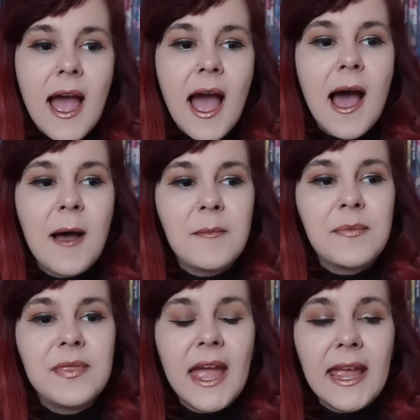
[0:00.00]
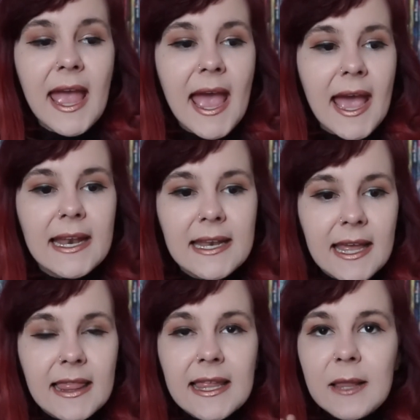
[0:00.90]
um, they had
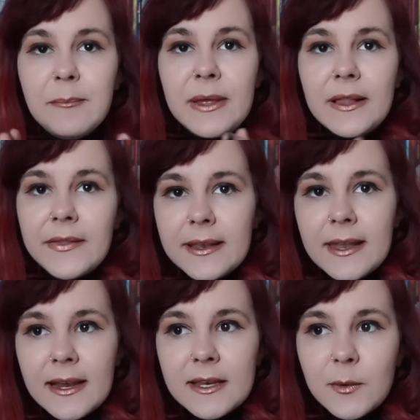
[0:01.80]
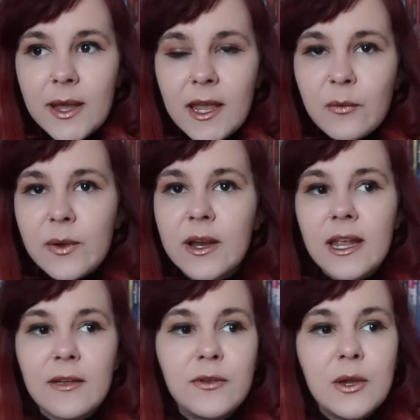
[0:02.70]
a little building tucked away where
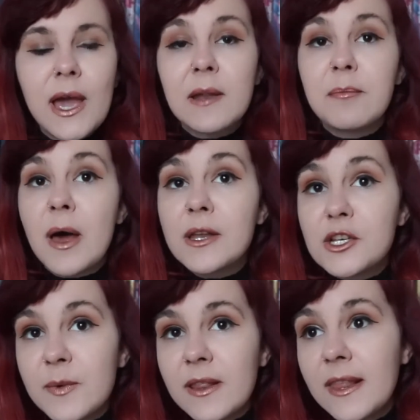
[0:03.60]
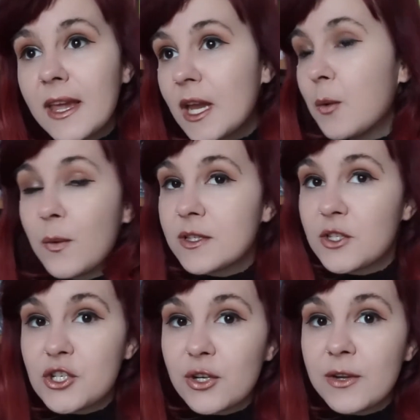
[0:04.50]
if you had a punishment there it
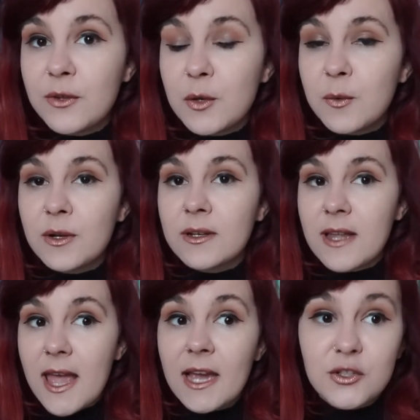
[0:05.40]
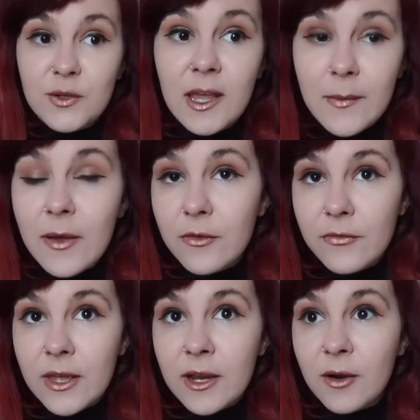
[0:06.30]
wasn't sure if you would actually come out
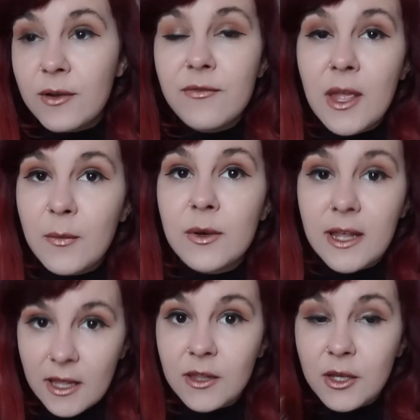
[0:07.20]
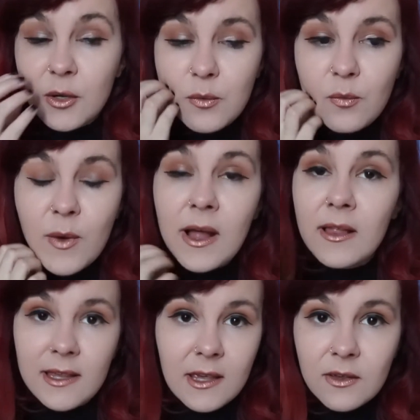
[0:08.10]
of there or if they would kill you
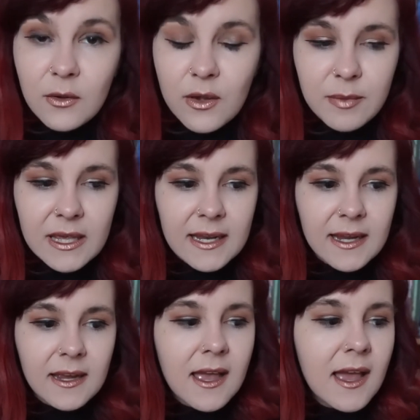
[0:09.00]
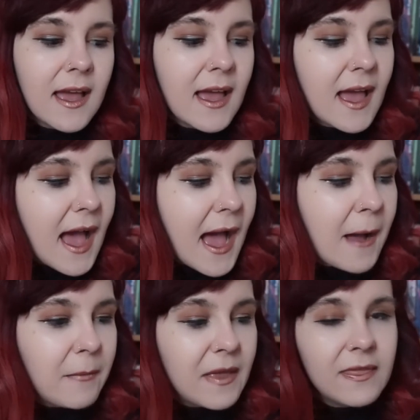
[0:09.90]
while giving you a beating
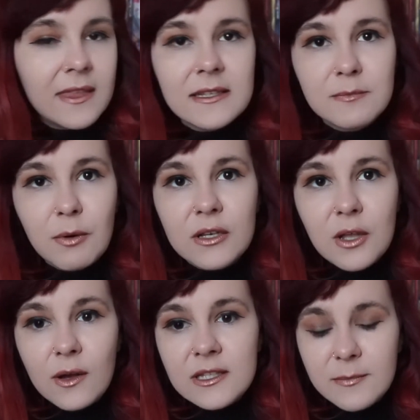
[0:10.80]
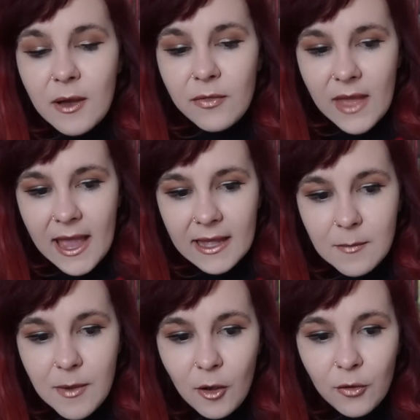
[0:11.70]
um, and this book talks about that
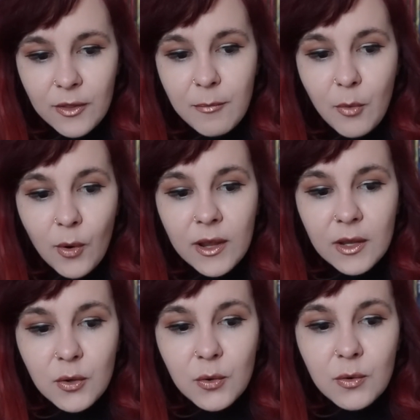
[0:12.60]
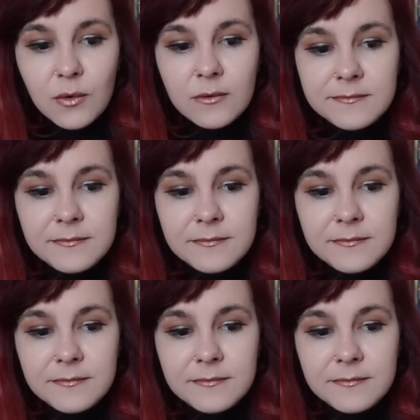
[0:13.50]
about a boy who